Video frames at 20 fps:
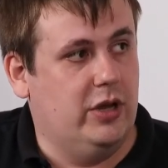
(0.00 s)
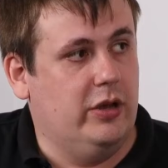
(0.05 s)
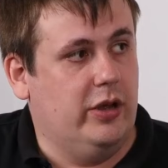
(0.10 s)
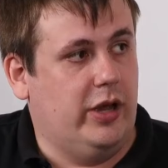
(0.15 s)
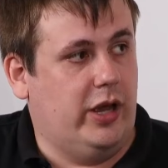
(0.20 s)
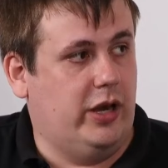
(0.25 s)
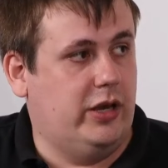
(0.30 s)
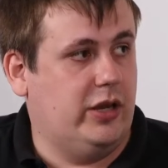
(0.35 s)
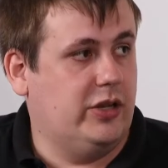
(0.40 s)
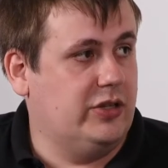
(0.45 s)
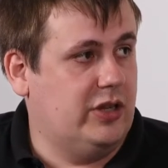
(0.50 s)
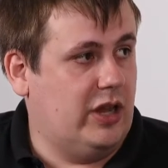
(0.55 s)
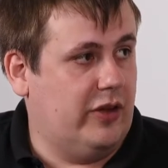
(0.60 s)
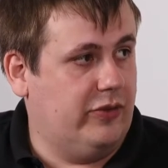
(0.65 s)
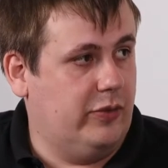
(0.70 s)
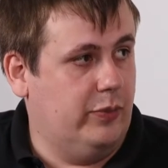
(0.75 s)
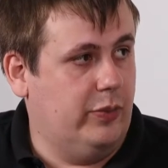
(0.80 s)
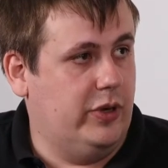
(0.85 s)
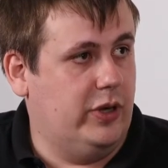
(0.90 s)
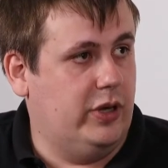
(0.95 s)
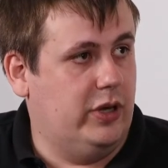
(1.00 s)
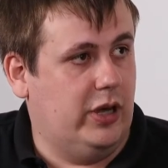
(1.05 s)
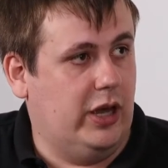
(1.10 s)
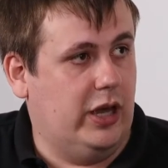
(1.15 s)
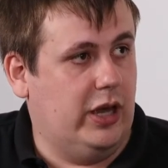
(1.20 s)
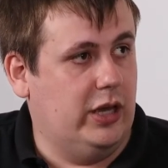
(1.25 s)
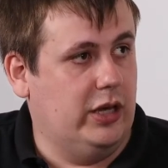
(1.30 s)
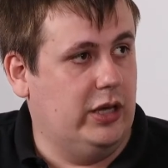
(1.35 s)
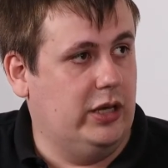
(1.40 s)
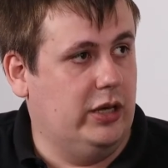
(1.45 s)
And it doesn't have to be
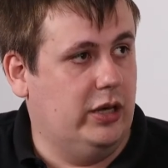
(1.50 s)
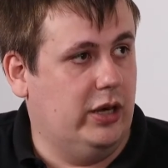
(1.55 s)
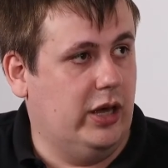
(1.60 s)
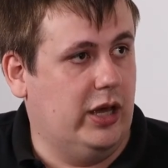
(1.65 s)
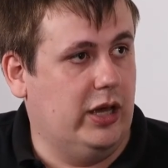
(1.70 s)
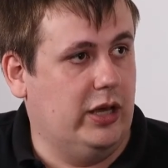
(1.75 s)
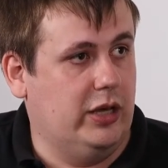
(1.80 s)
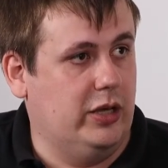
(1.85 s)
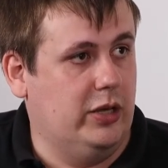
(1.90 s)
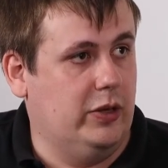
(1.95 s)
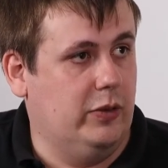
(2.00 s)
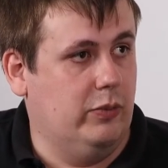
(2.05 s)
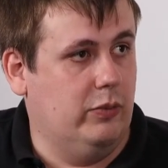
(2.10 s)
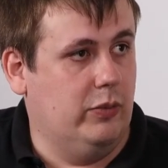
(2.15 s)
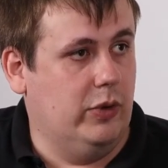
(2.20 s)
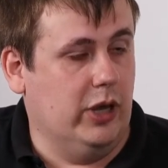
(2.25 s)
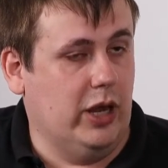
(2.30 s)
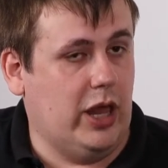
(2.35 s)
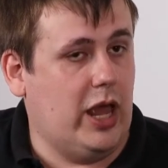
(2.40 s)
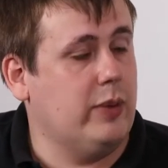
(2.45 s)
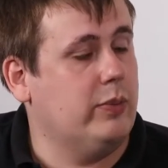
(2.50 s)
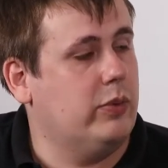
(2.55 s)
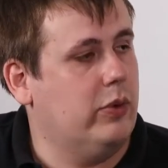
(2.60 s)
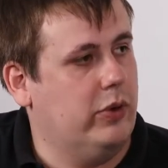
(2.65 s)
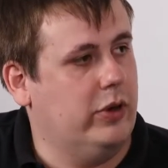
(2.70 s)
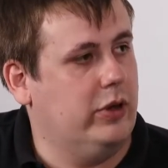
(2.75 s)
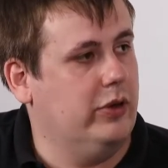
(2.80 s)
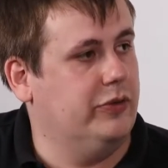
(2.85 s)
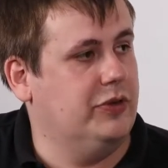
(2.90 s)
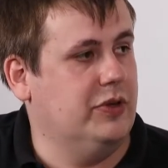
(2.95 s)
a
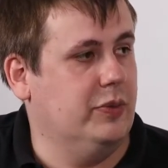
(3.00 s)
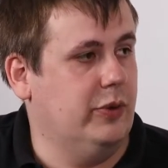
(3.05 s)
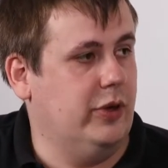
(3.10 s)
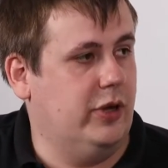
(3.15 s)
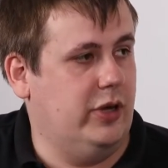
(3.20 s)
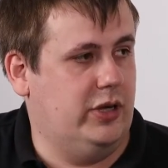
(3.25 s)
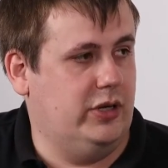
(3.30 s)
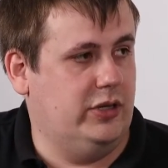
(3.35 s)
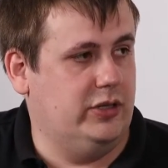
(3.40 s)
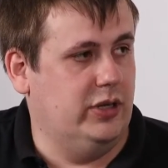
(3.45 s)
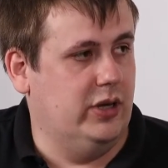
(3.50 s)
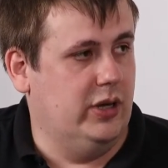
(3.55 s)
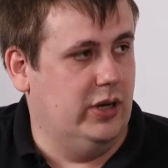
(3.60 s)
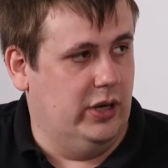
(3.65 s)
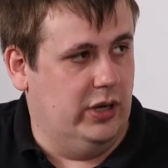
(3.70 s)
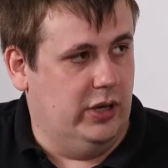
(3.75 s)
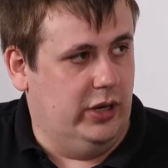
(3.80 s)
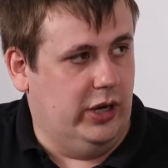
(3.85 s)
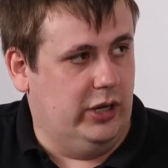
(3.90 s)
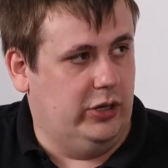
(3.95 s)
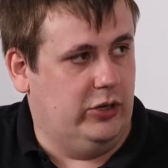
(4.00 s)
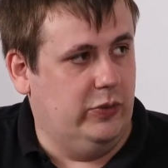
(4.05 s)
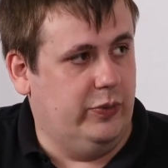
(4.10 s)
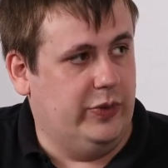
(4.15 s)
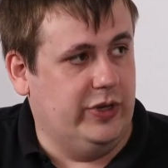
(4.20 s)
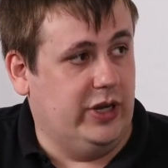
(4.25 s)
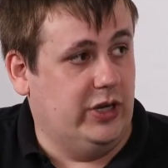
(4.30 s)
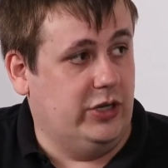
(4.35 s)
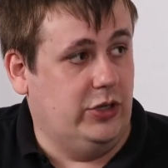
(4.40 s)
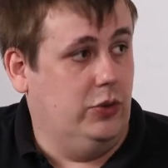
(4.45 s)
library of some kind. It could
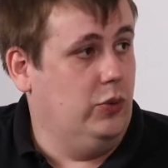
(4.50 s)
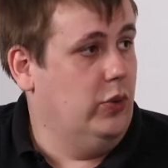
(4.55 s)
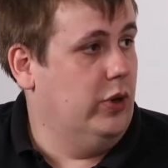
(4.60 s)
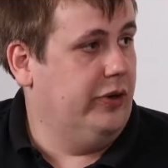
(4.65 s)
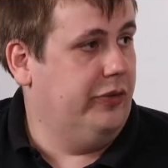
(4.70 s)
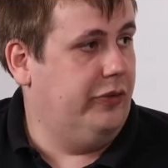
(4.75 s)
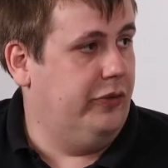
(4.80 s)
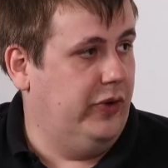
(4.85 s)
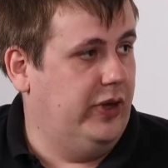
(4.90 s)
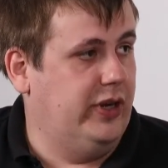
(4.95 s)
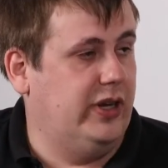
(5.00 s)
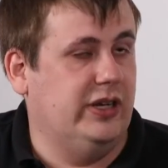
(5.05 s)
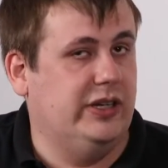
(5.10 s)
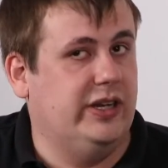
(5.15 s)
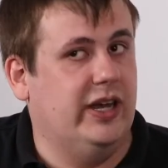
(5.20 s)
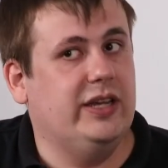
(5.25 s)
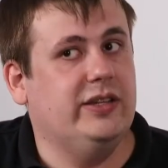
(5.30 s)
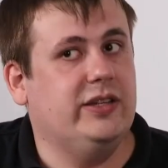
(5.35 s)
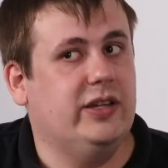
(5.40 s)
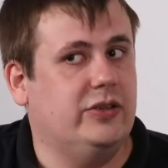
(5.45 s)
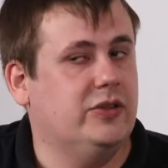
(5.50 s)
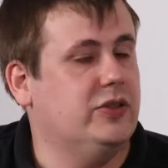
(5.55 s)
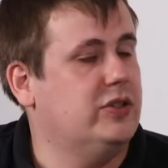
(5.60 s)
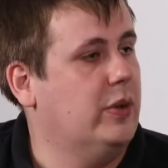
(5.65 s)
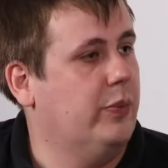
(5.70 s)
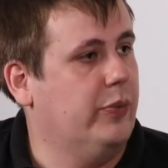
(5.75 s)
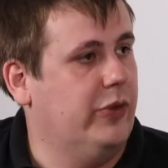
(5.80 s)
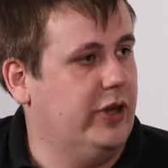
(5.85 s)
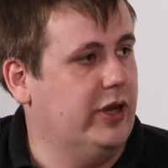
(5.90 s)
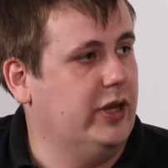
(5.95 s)
be that you are feeding data to
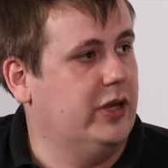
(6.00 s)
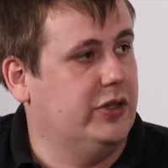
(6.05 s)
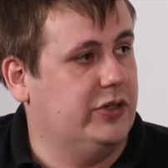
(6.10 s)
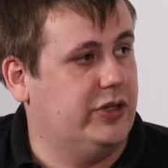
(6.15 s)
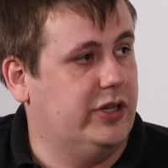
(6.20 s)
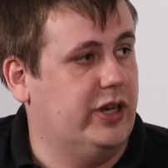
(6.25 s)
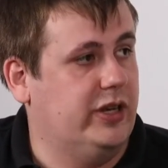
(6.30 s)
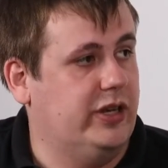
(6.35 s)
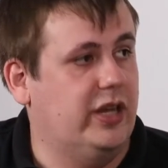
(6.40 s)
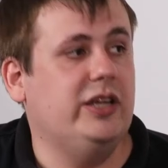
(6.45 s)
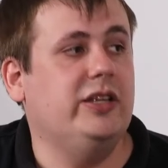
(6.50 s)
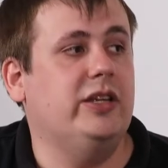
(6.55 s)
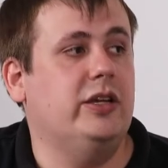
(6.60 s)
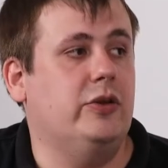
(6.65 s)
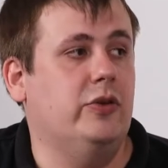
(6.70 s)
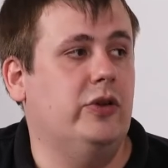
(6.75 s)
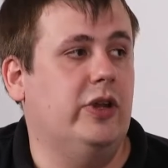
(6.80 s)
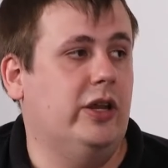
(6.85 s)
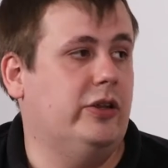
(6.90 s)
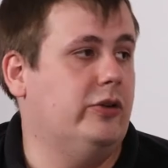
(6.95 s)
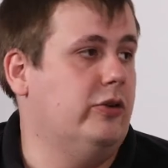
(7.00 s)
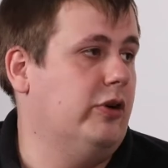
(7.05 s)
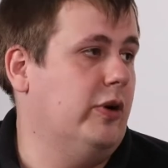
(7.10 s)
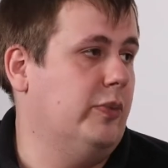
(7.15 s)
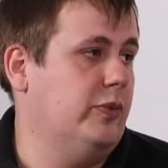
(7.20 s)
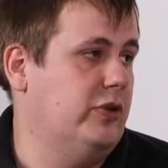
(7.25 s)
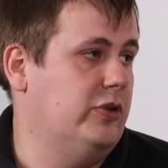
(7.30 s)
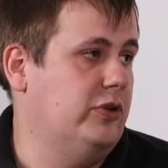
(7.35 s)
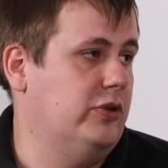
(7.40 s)
something else, and the data could get corrupted